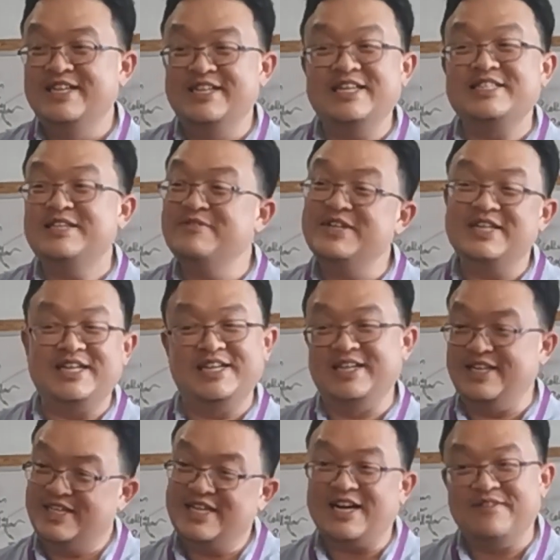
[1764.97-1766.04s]
and there's even a
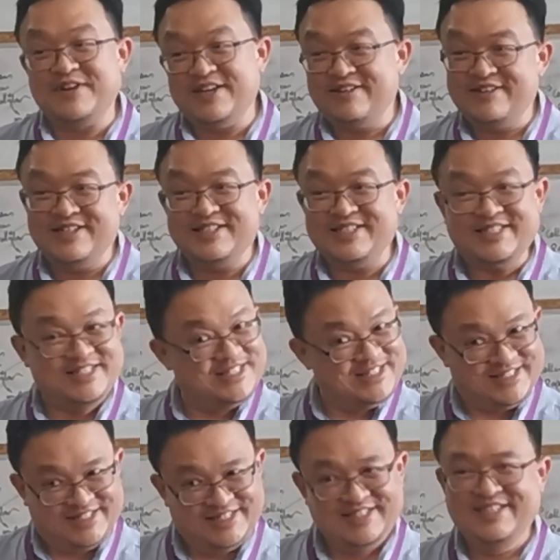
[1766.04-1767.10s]
Geta virus.